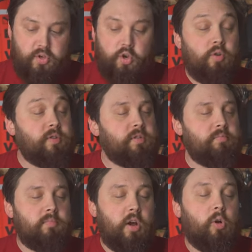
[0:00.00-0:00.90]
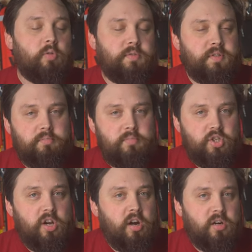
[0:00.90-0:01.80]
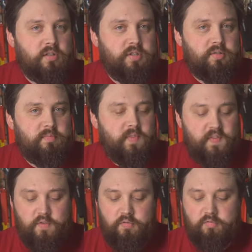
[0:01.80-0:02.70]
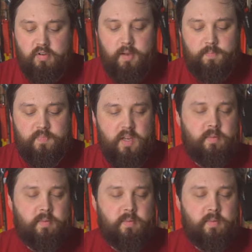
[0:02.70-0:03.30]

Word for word: not hold charge for, um,